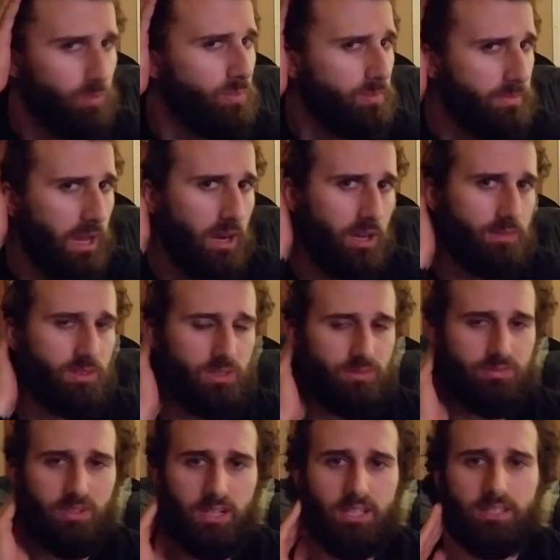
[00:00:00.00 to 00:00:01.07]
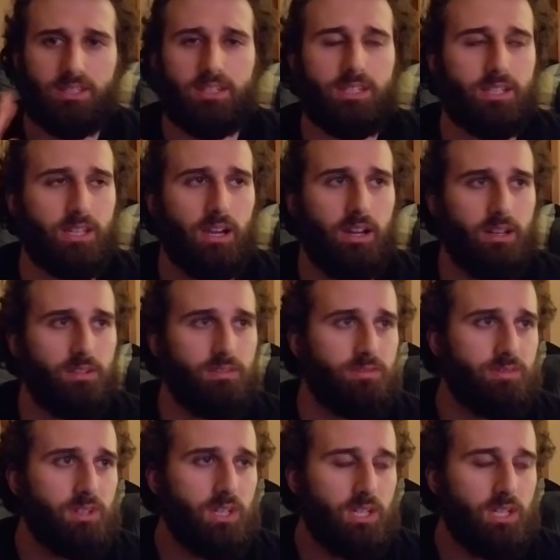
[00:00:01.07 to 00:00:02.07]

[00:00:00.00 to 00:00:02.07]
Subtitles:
now, having defined it, it kind of